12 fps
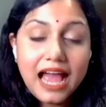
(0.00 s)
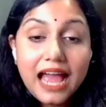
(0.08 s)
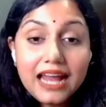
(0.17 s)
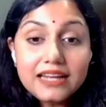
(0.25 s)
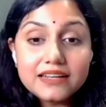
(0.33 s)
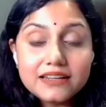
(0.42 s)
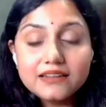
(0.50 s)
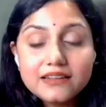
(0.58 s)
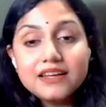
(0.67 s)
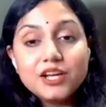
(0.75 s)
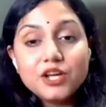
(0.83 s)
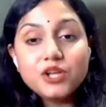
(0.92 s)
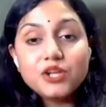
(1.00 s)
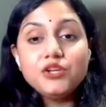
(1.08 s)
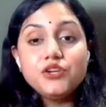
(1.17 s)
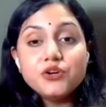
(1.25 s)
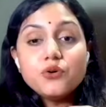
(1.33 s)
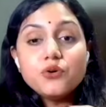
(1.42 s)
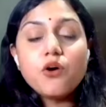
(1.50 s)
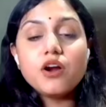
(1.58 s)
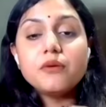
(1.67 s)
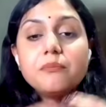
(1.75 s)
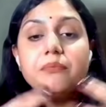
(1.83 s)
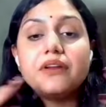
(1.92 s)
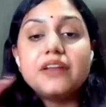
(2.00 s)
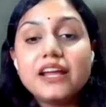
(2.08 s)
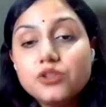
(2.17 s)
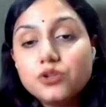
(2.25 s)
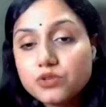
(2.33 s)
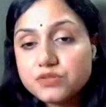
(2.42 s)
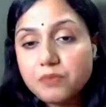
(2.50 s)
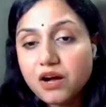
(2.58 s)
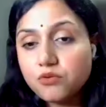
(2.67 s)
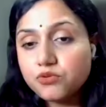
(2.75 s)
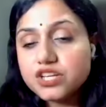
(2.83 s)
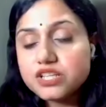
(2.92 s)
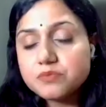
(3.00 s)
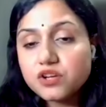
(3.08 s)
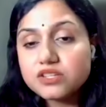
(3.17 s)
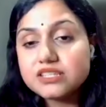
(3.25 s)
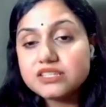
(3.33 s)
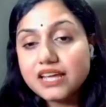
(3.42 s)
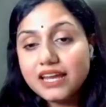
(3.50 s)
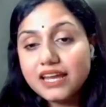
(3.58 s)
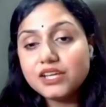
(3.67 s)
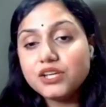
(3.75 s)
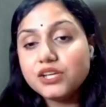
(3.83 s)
And you want to break those boundaries, because then